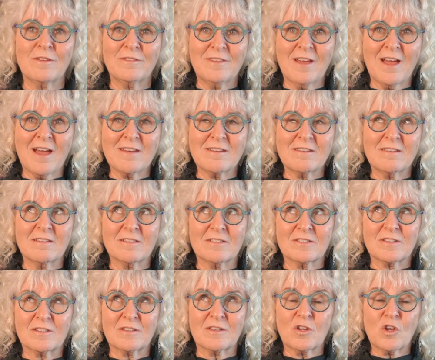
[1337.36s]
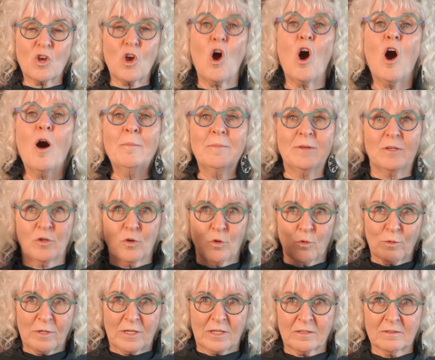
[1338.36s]
that is common
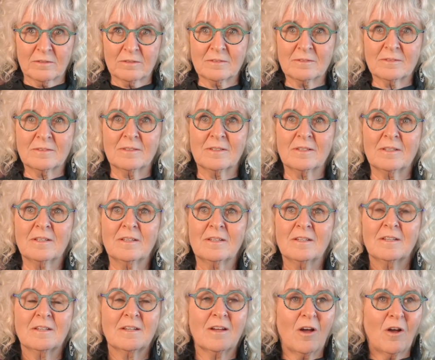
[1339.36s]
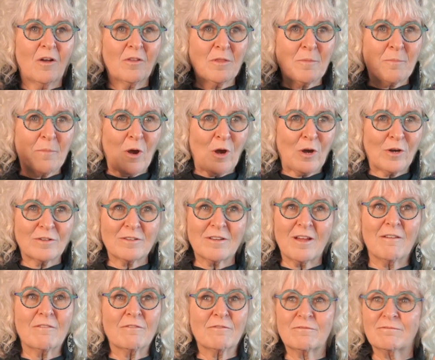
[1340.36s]
knowing on the part
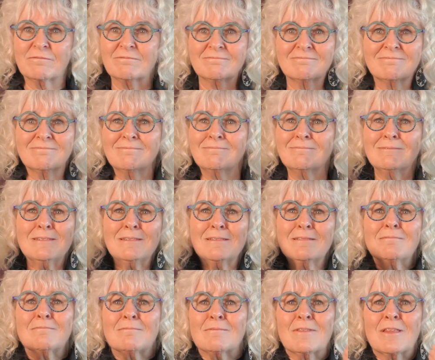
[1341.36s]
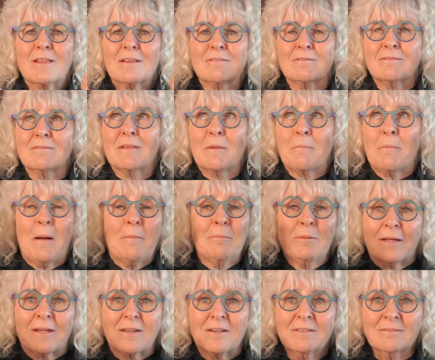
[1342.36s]
of the
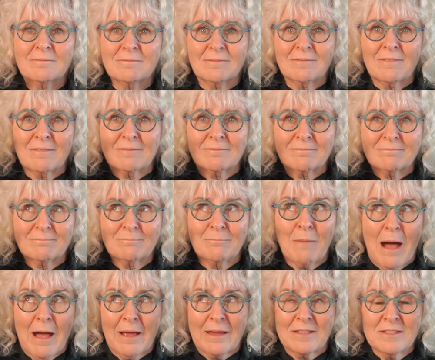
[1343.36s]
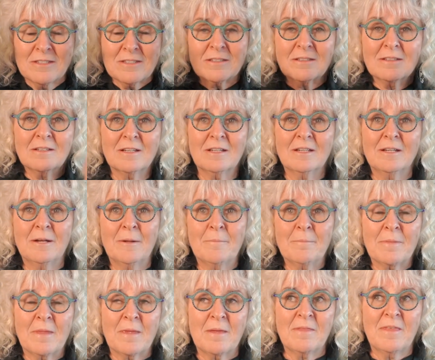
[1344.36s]
public mind,
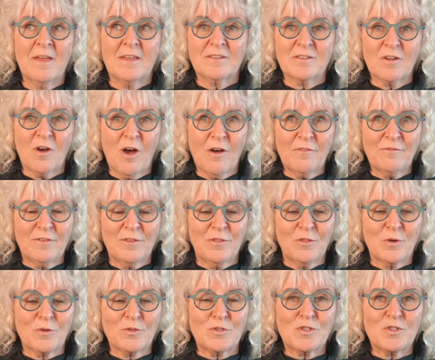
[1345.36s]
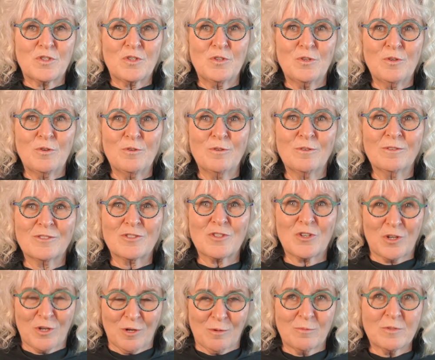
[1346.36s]
that often those two
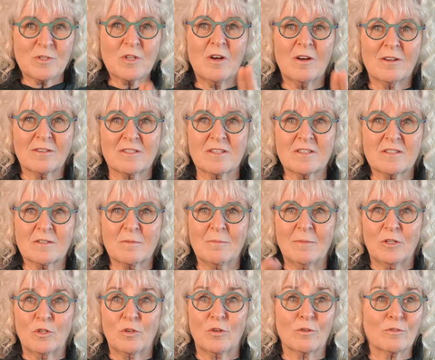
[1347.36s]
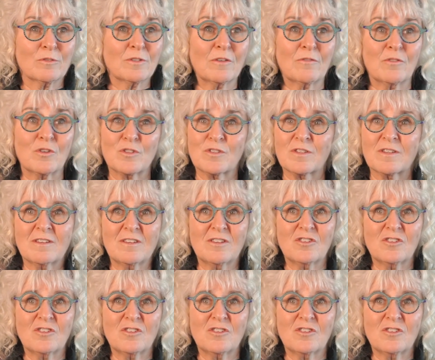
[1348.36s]
terms, autism and neurodiversity,